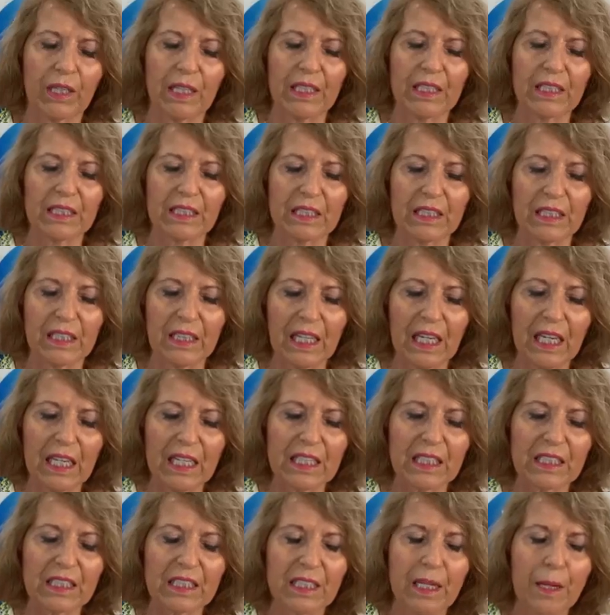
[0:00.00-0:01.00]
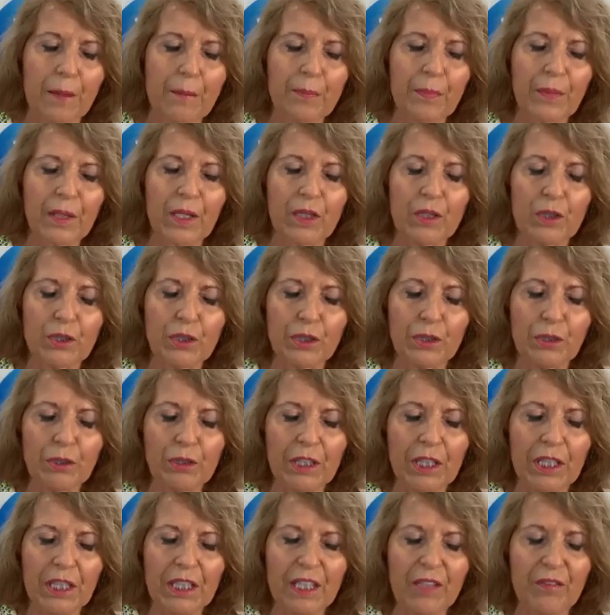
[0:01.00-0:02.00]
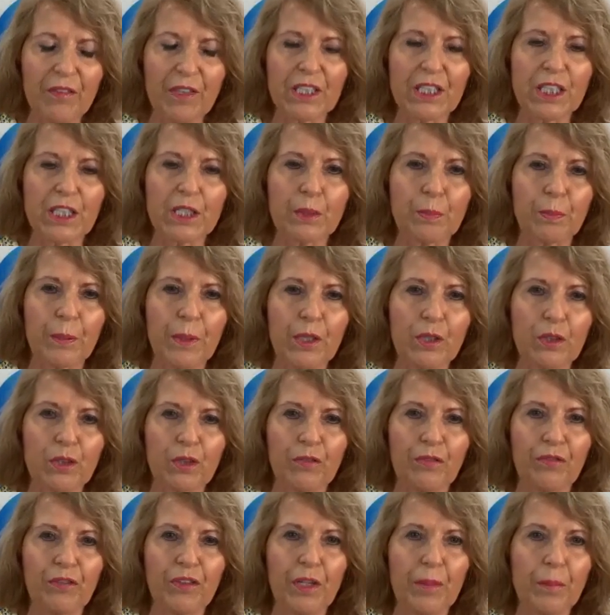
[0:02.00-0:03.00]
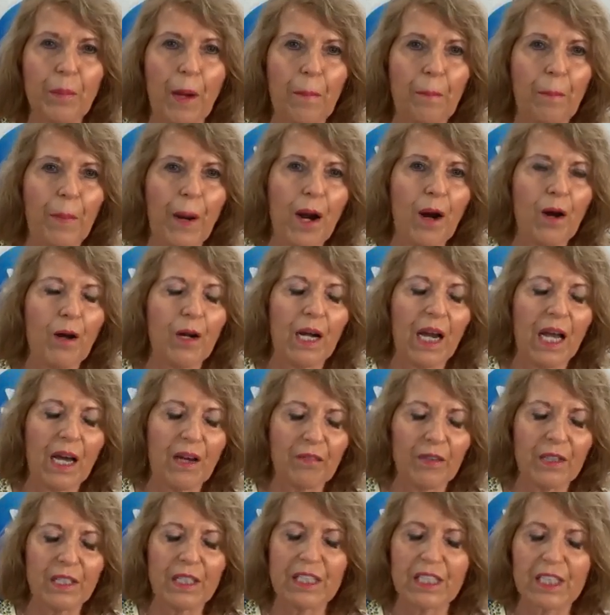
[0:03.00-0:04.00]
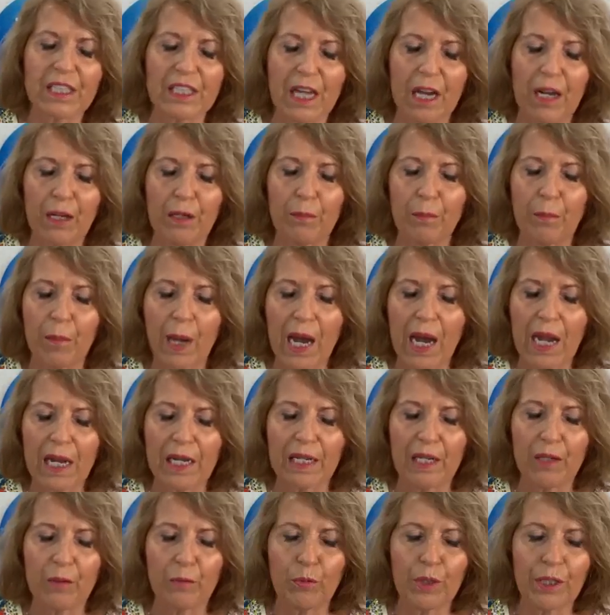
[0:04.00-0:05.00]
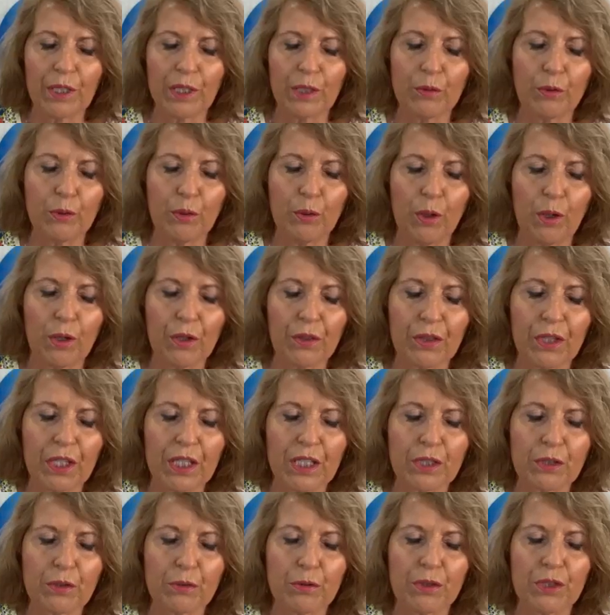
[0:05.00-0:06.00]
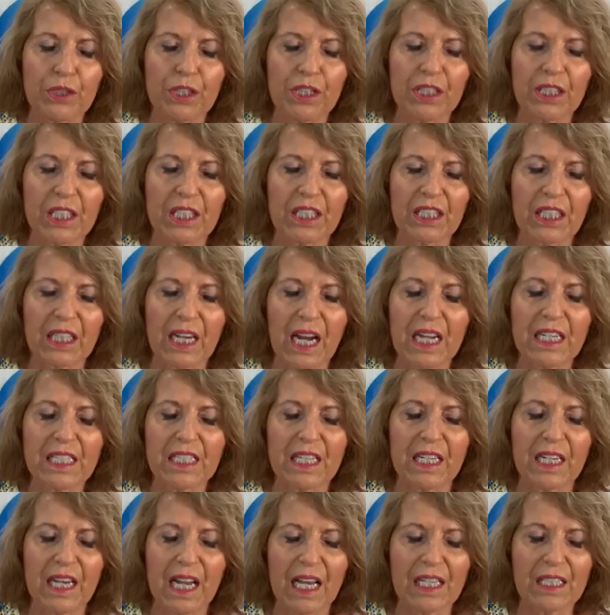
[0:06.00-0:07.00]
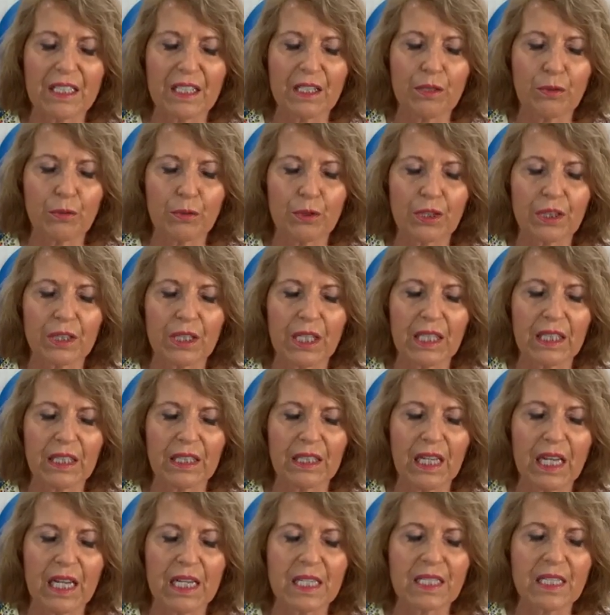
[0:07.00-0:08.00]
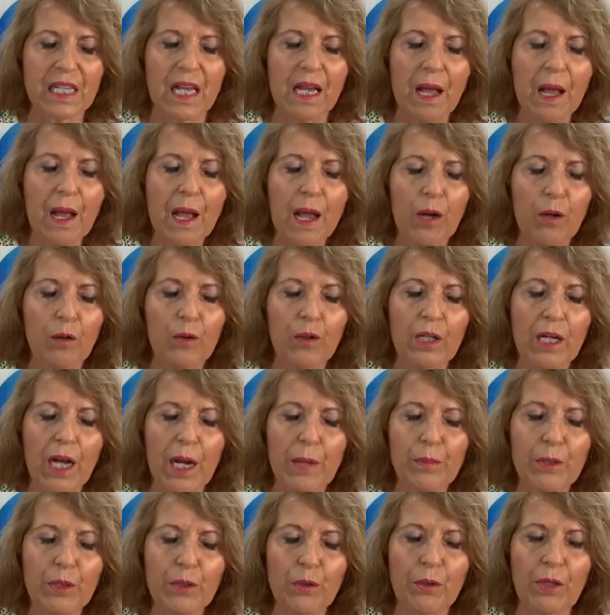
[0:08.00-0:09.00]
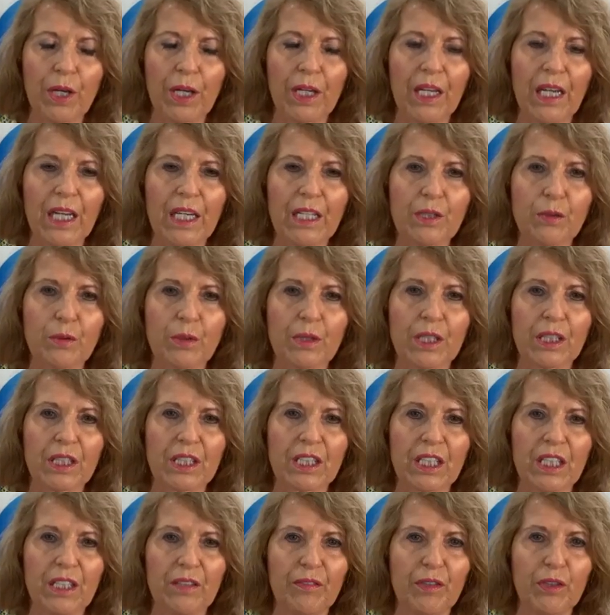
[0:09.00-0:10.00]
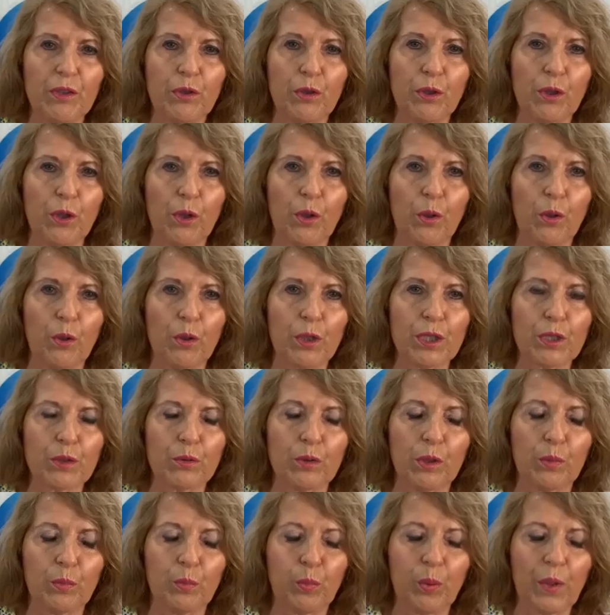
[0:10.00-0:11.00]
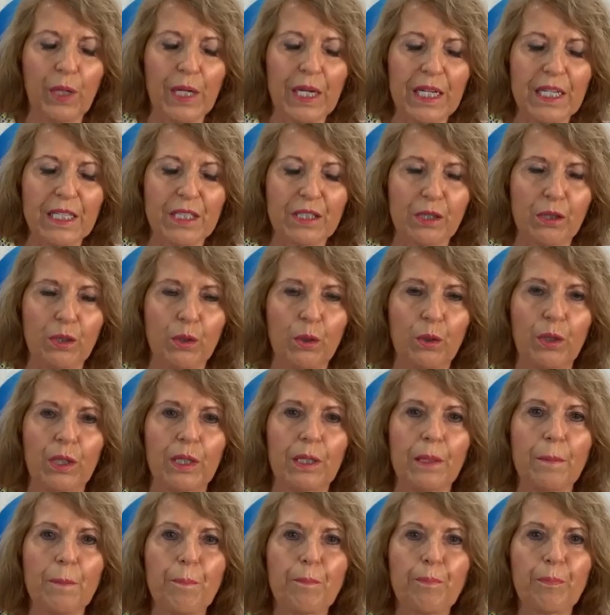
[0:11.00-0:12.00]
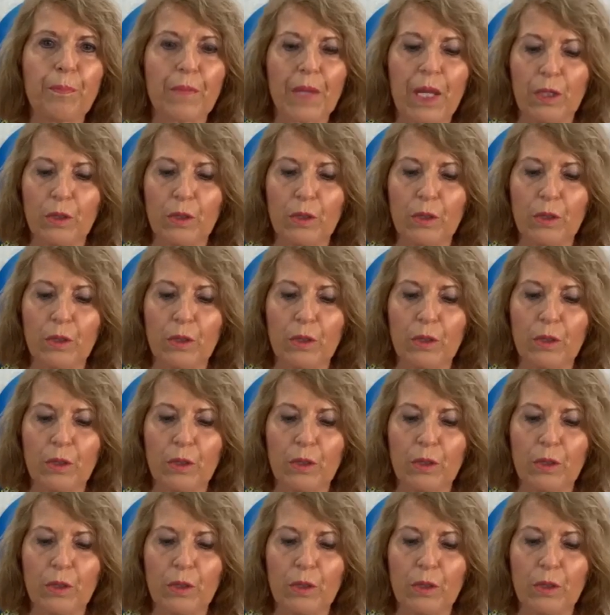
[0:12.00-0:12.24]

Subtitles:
of grace. Yes, because you didn't give us a spirit of fear, but power, love, and a sound mind. And we can do all things through Jesus Christ, the Nazareth, who strengthens us. We come into your gates with thanksgiving, to your courts with praise, Lord,